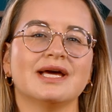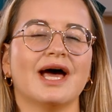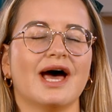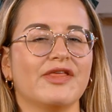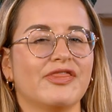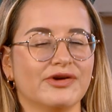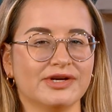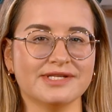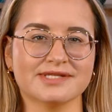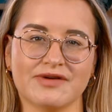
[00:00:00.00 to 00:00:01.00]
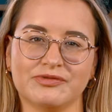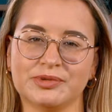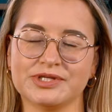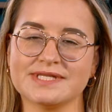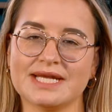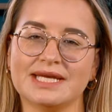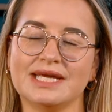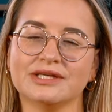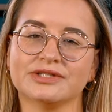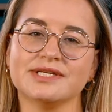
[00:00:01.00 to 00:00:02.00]
a 37%
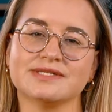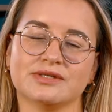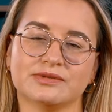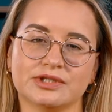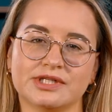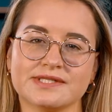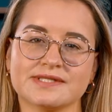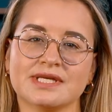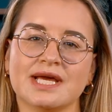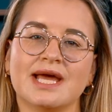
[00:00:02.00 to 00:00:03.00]
increase in ROAS,